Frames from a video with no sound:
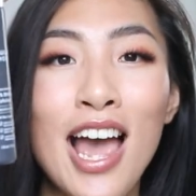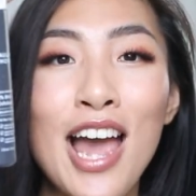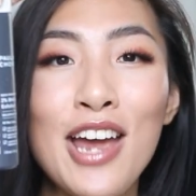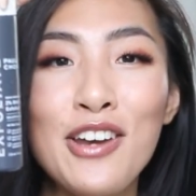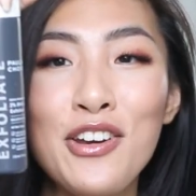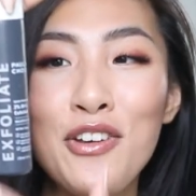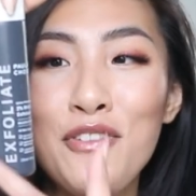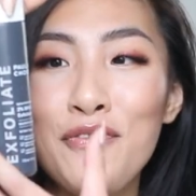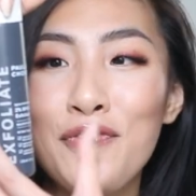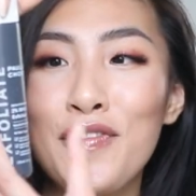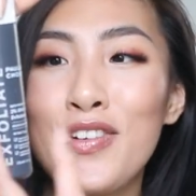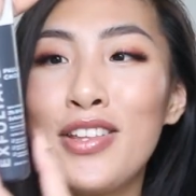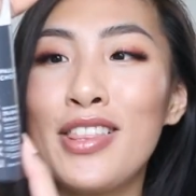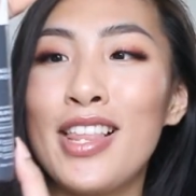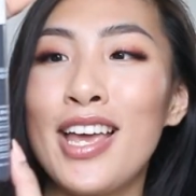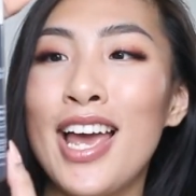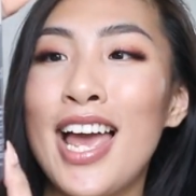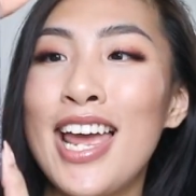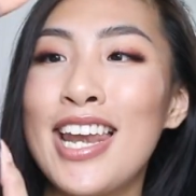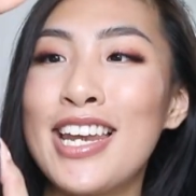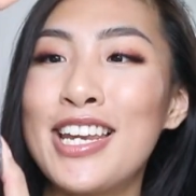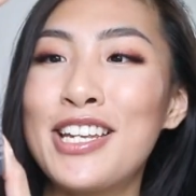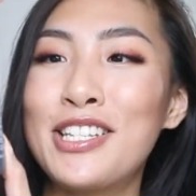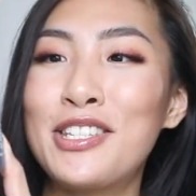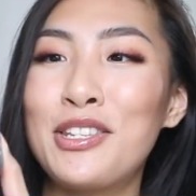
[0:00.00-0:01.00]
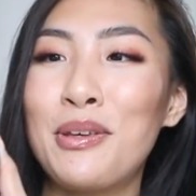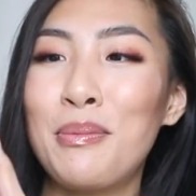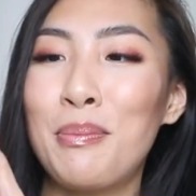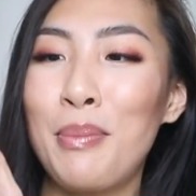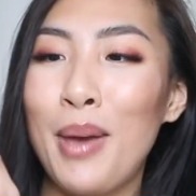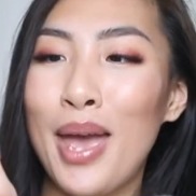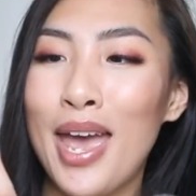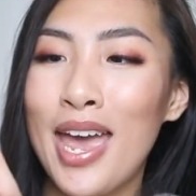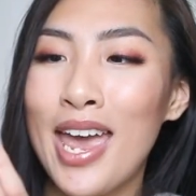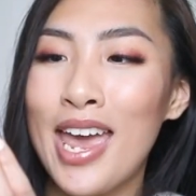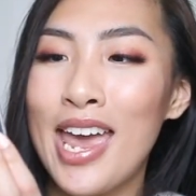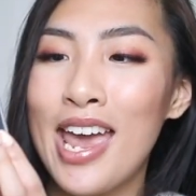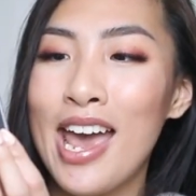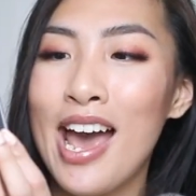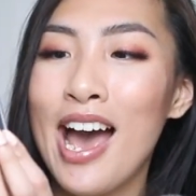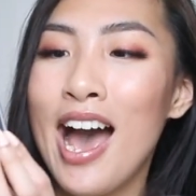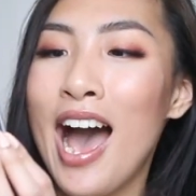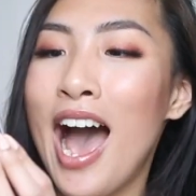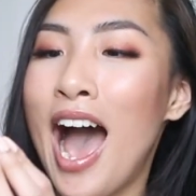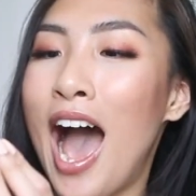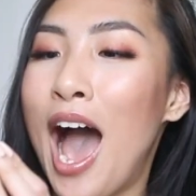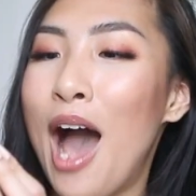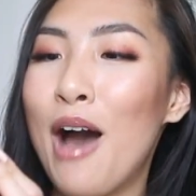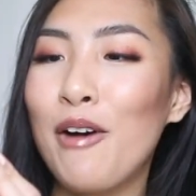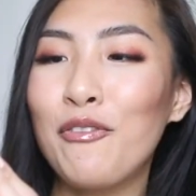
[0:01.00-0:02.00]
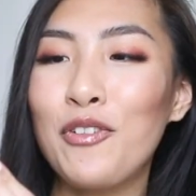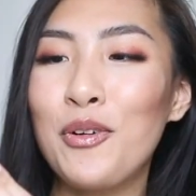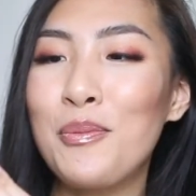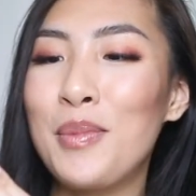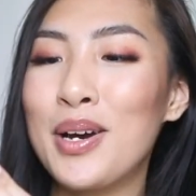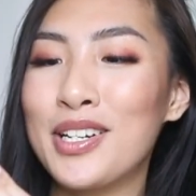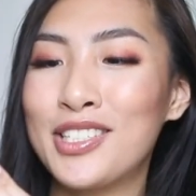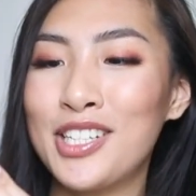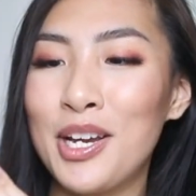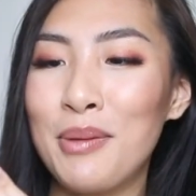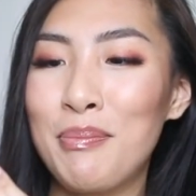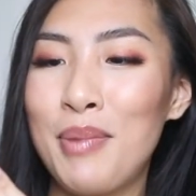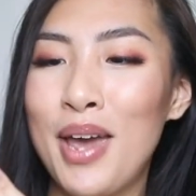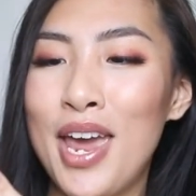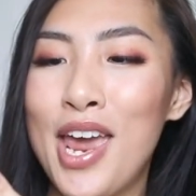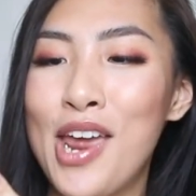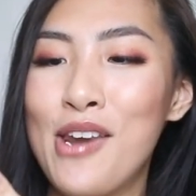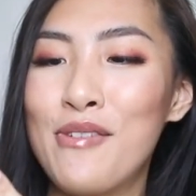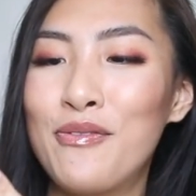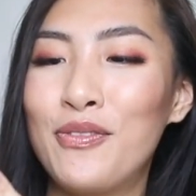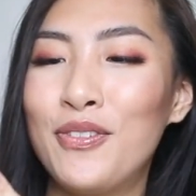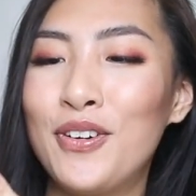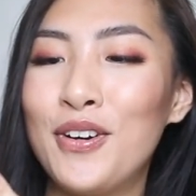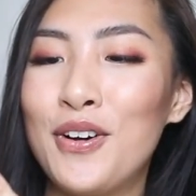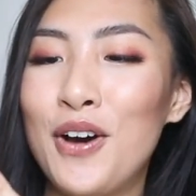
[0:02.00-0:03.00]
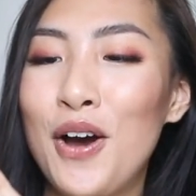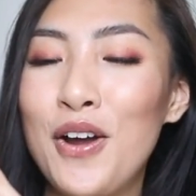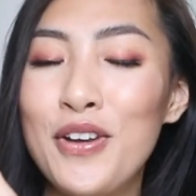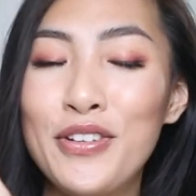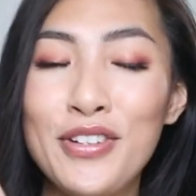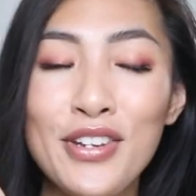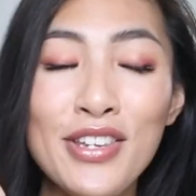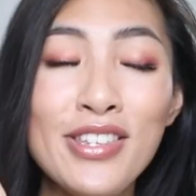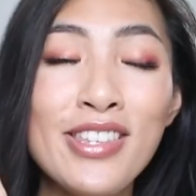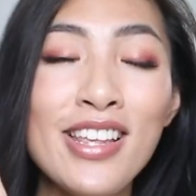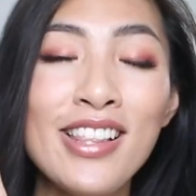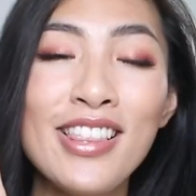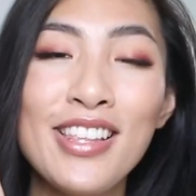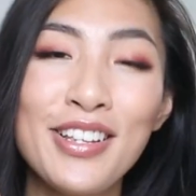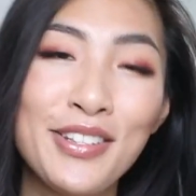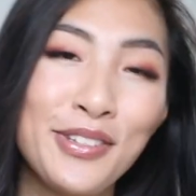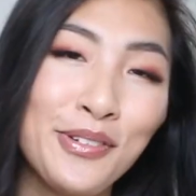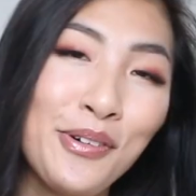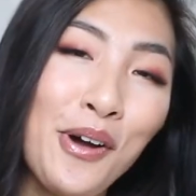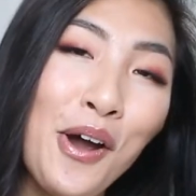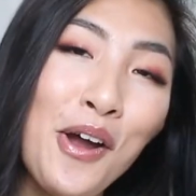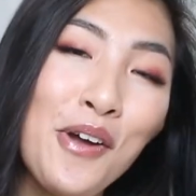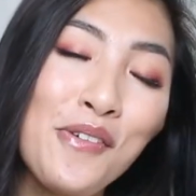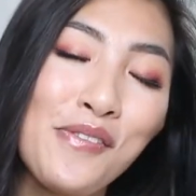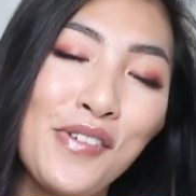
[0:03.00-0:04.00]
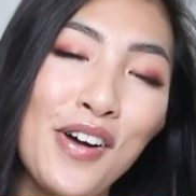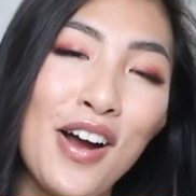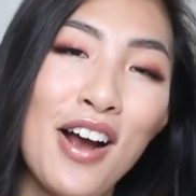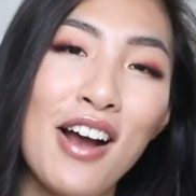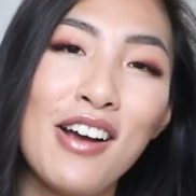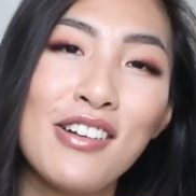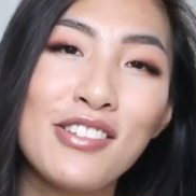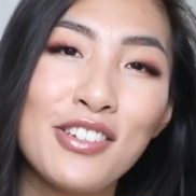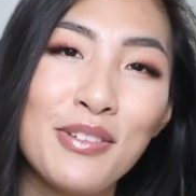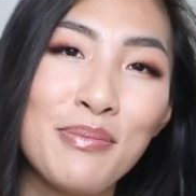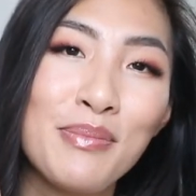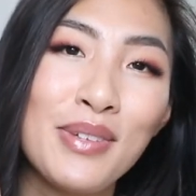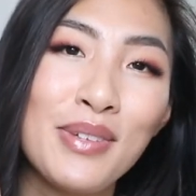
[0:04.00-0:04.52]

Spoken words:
I don't feel like I need to pay however much I paid for just a little over 100